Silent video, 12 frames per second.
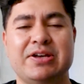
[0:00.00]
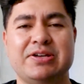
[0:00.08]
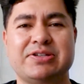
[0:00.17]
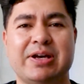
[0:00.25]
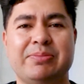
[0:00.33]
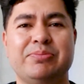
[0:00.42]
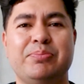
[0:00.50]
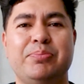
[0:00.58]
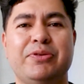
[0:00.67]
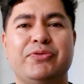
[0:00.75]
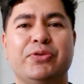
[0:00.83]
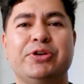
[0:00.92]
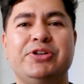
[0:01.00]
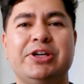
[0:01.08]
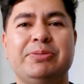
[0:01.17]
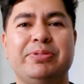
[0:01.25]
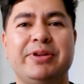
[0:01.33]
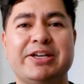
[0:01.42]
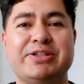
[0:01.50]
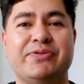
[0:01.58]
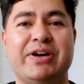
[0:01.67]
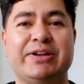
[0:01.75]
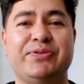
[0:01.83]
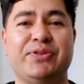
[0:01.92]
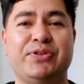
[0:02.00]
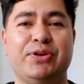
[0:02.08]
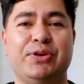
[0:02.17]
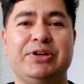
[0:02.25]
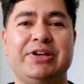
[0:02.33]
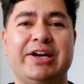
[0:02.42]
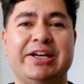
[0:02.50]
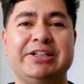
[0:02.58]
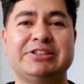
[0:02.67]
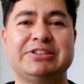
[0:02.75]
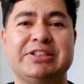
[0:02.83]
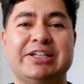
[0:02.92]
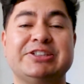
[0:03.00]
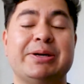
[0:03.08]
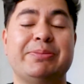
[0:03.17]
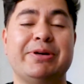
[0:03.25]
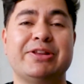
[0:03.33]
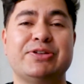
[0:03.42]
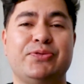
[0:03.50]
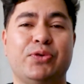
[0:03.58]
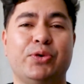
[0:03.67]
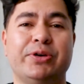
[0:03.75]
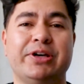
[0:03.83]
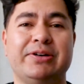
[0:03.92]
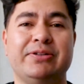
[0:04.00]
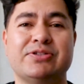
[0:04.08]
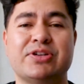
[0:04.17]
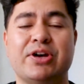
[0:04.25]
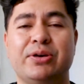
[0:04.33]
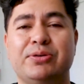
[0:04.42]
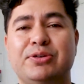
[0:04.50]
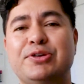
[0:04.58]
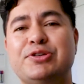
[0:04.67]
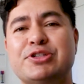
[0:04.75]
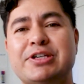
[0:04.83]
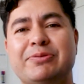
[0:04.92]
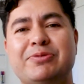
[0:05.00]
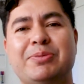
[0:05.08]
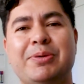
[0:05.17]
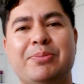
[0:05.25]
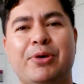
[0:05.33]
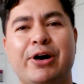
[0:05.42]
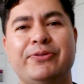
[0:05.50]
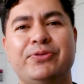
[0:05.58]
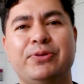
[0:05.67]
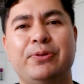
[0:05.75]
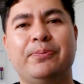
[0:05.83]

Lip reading: Some before you dig plans are valid for 30 days and some others 14. So you just have to be mindful.